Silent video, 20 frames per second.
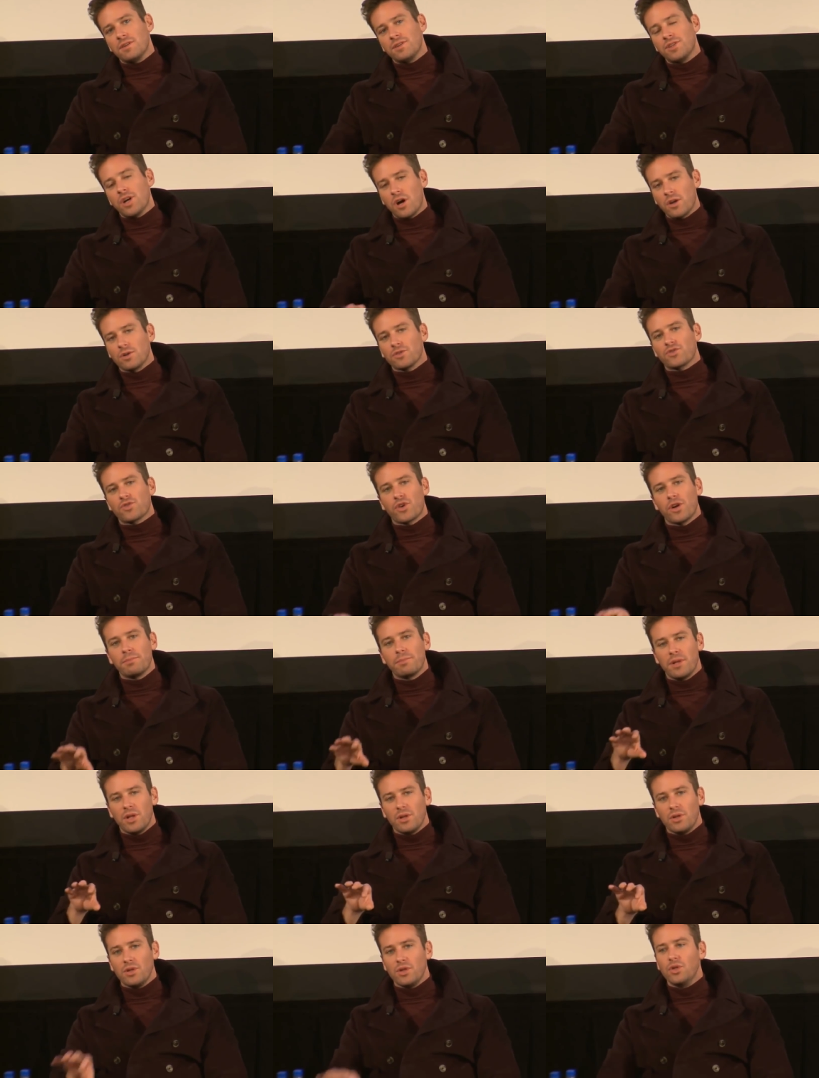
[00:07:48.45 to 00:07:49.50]
Donald
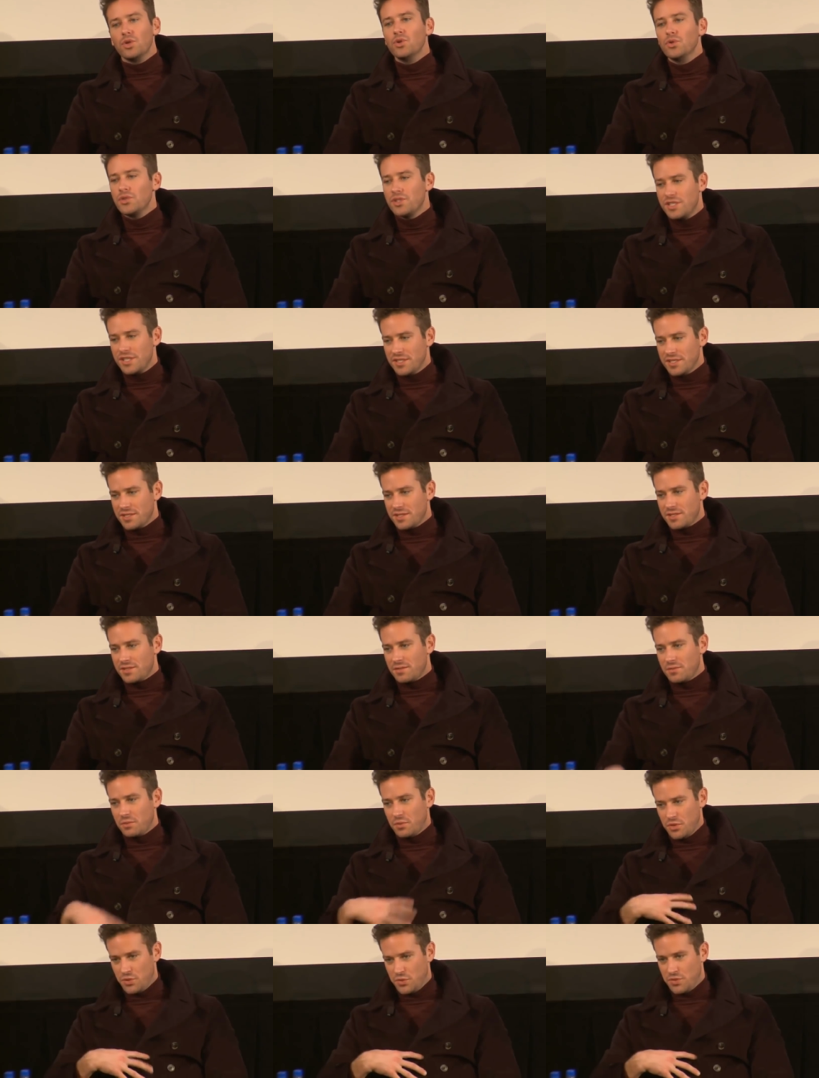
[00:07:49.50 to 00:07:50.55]
Trump
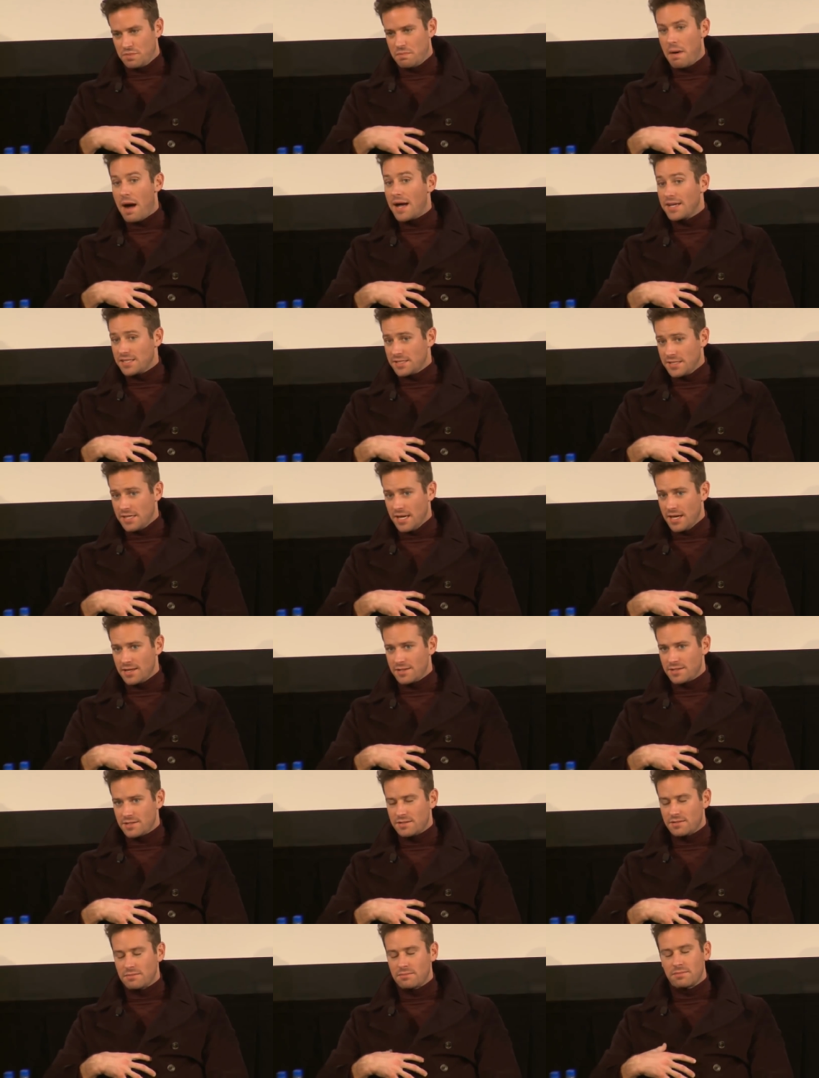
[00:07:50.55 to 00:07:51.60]
loses, which was my
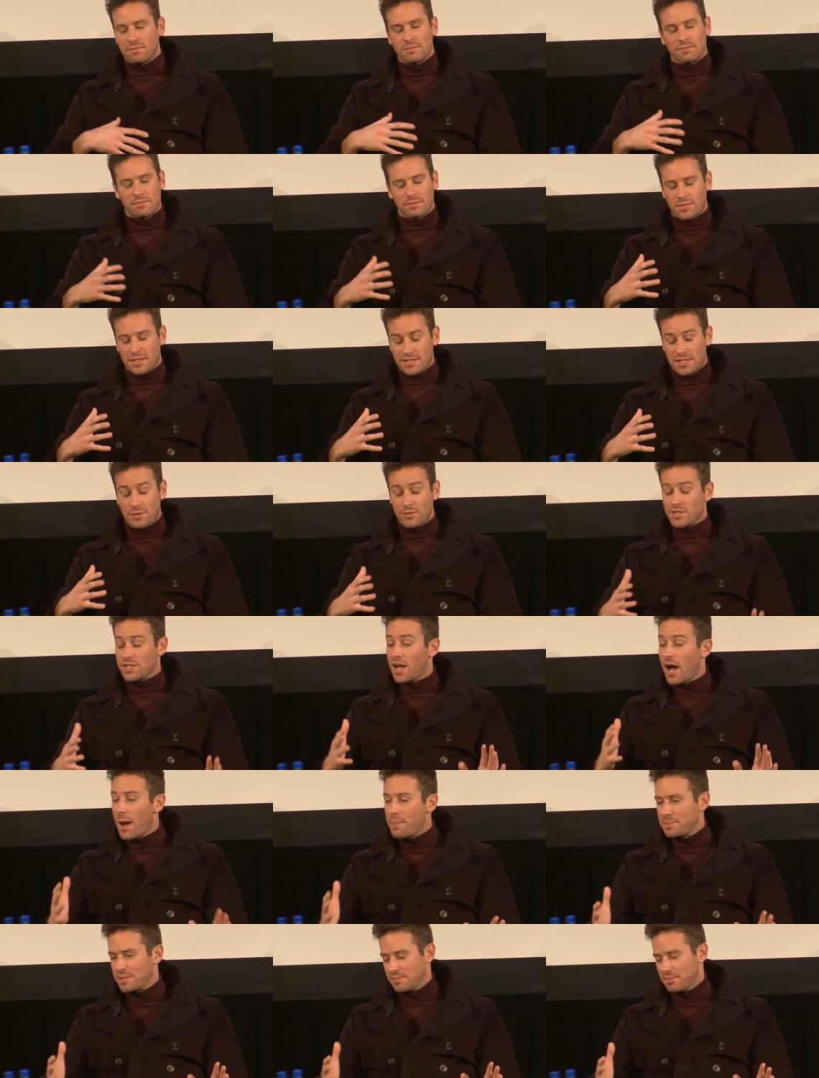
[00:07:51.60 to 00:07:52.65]
stance, because I was an
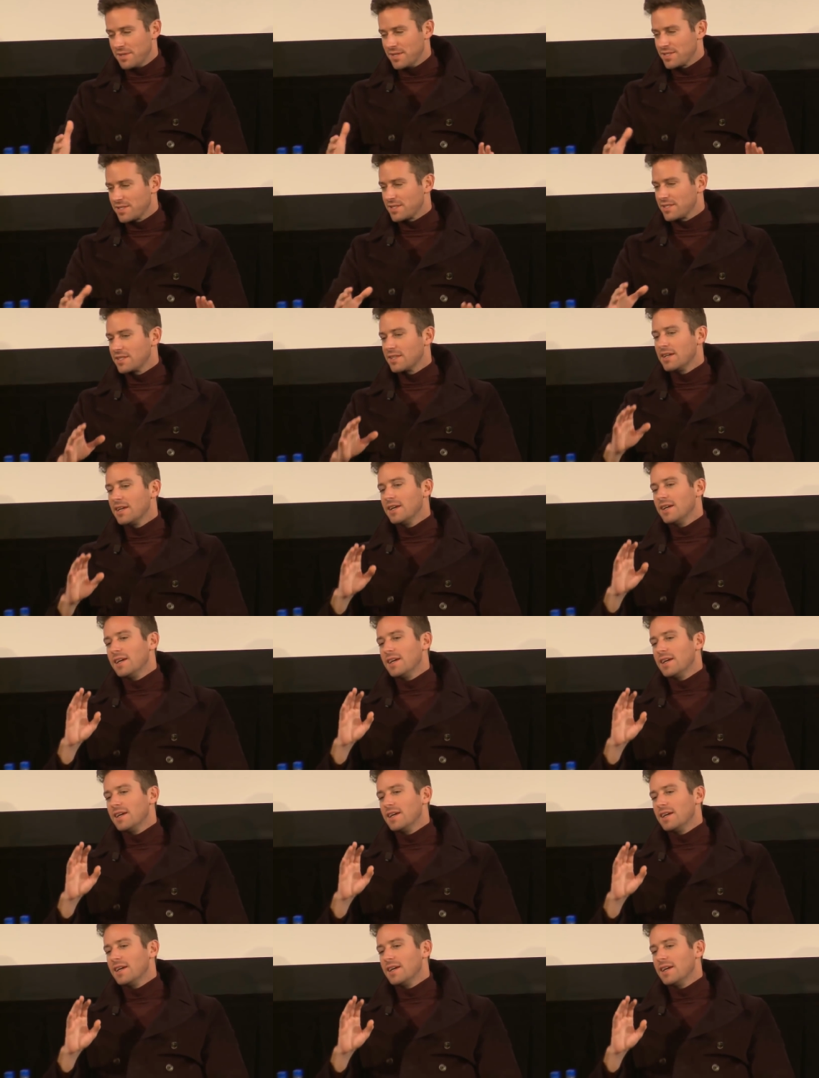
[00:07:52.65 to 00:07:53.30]
optimist.